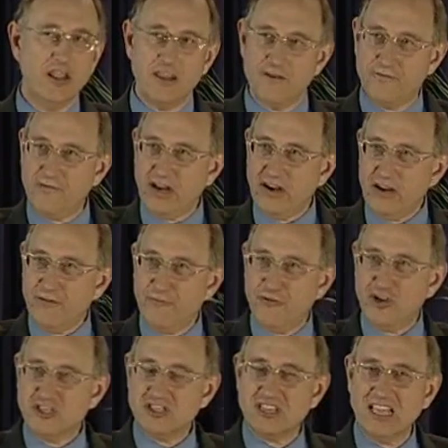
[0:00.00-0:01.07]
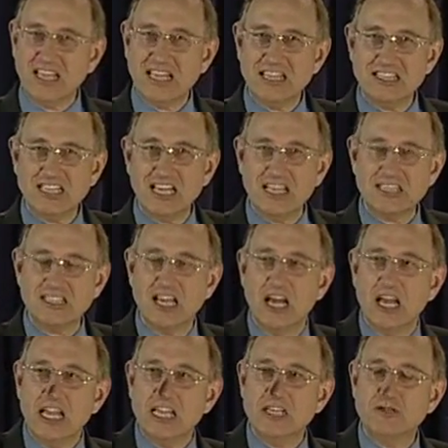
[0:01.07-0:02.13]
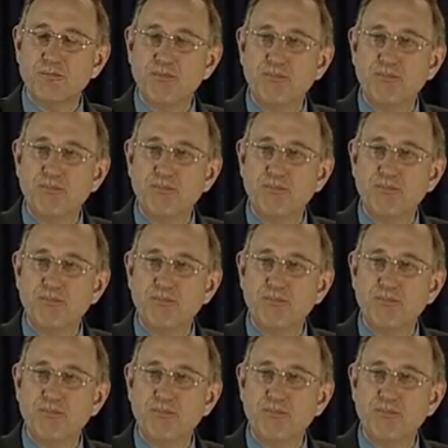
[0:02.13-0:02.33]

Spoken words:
The very first thing he says is,